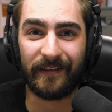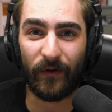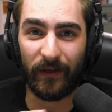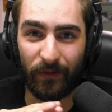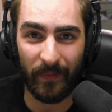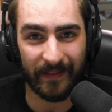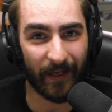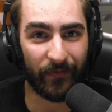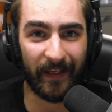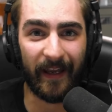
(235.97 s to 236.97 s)
going to miss
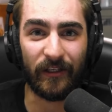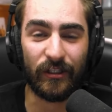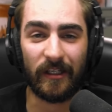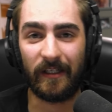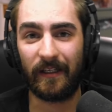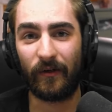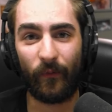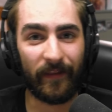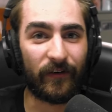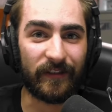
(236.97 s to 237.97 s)
out the H
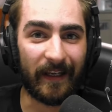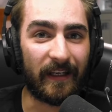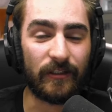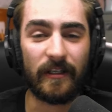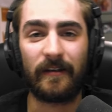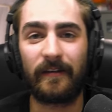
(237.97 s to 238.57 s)
when there's an H.